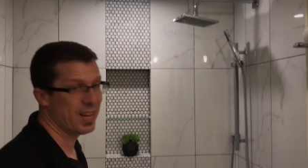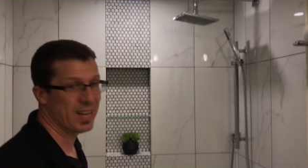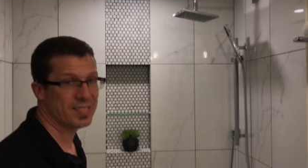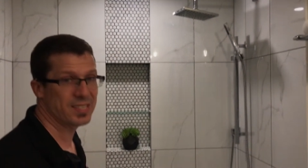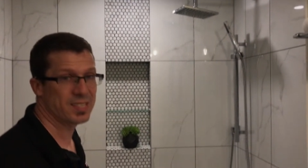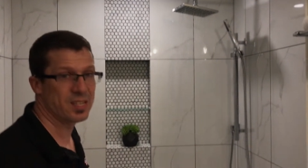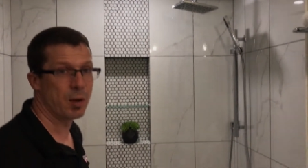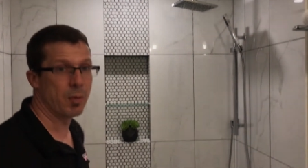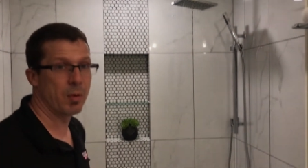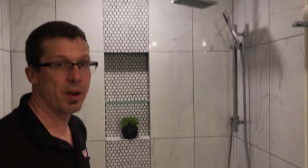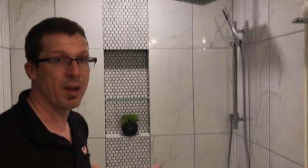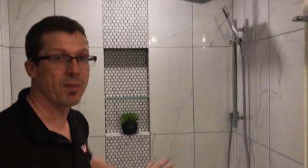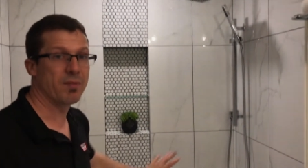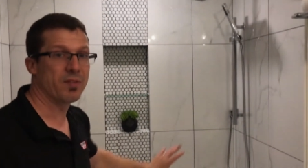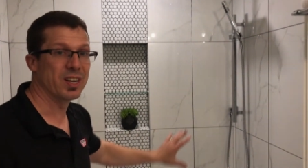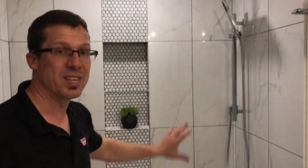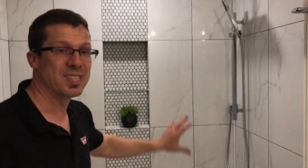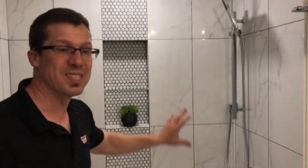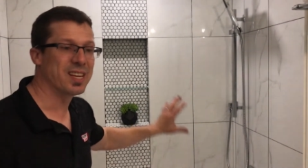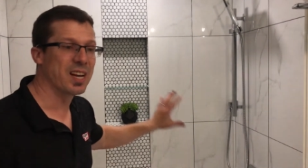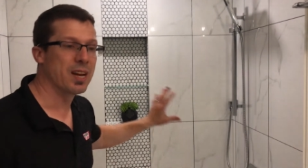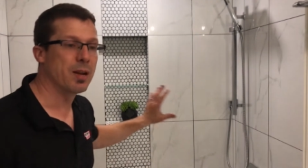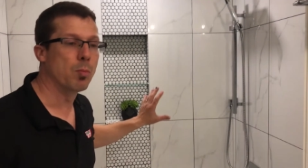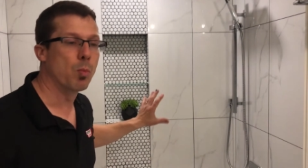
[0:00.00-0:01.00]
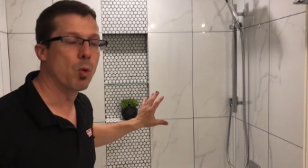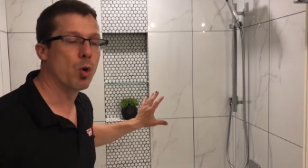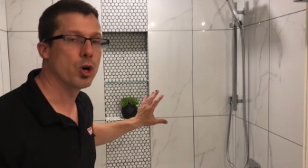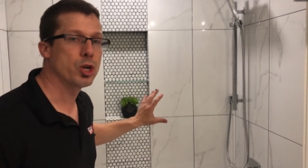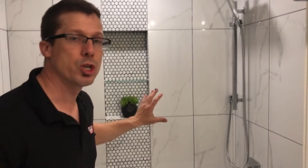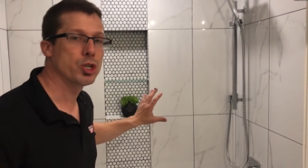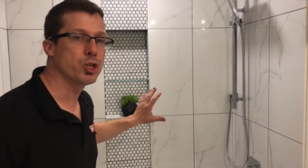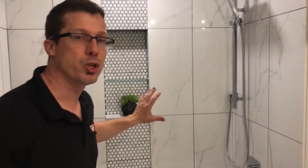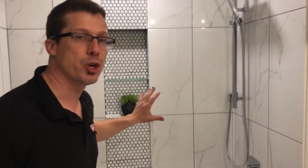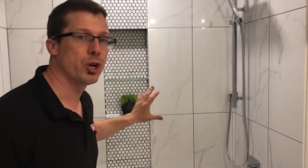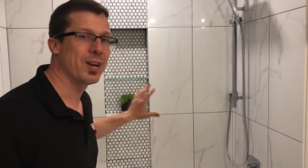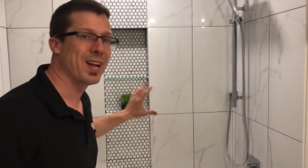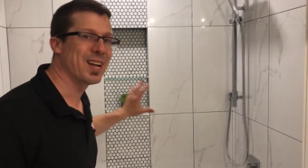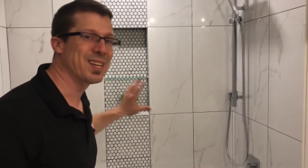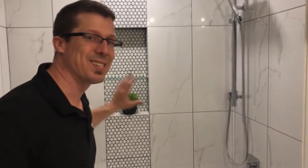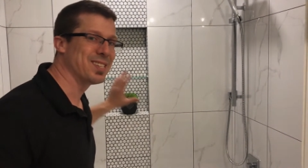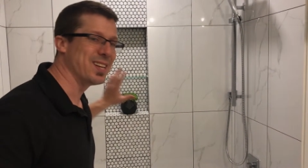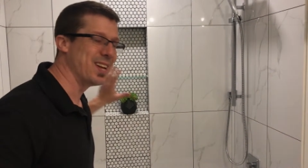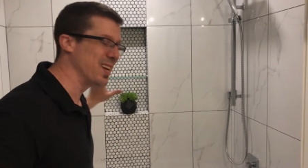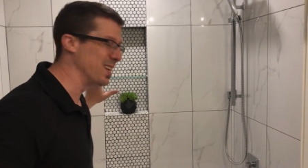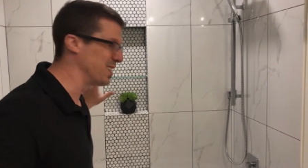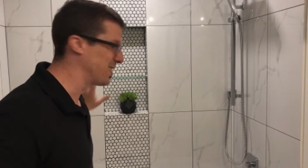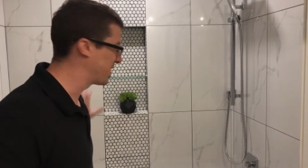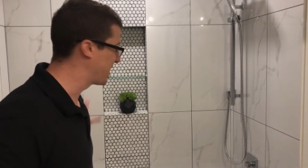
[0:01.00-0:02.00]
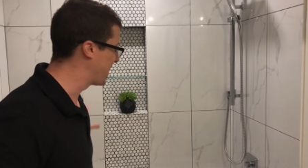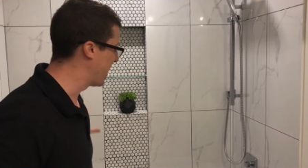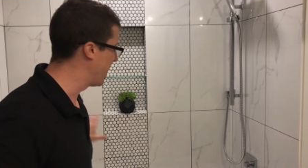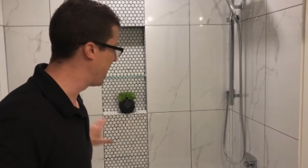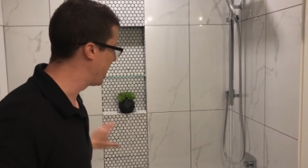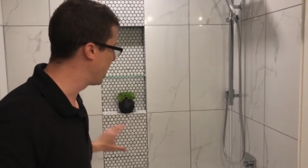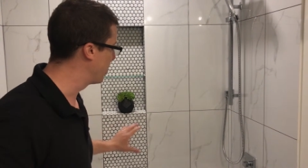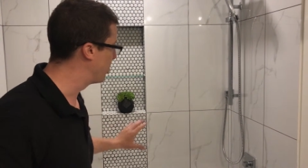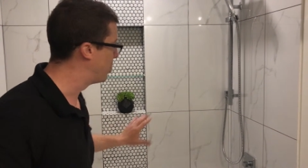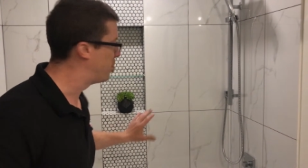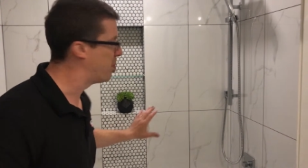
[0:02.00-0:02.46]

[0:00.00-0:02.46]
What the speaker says: test if there's any moisture that is getting